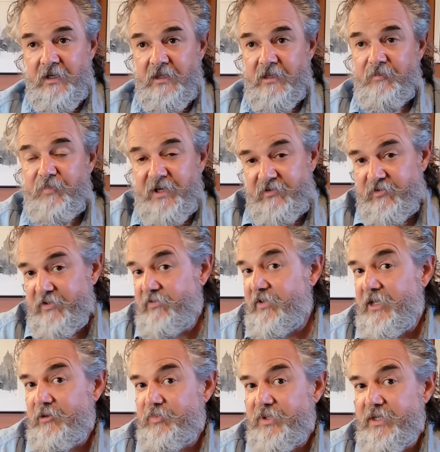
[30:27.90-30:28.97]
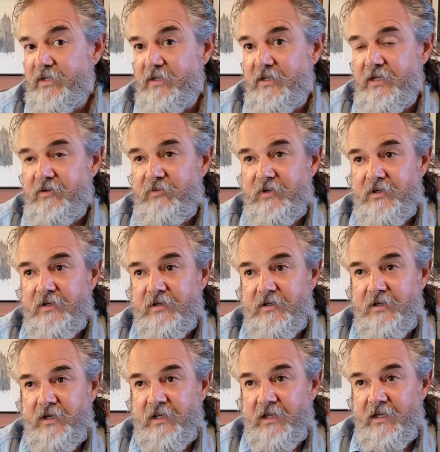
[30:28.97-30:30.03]
and the best example I could give you,
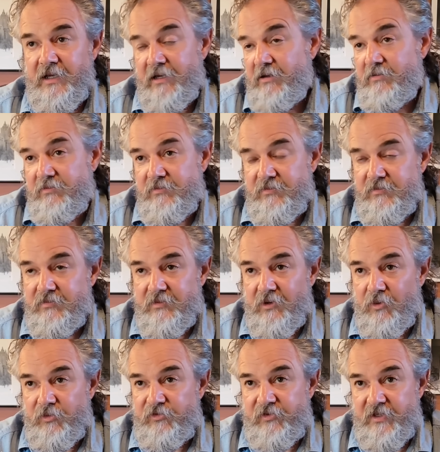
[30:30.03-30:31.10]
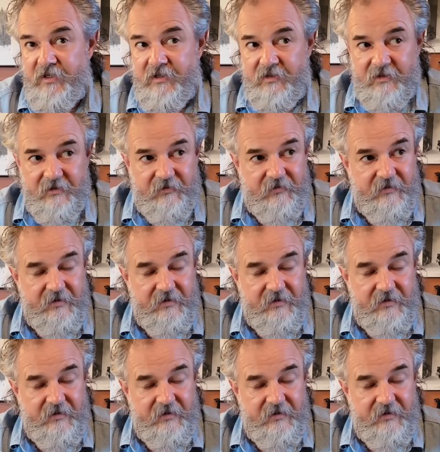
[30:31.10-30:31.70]
and I, I always think of this,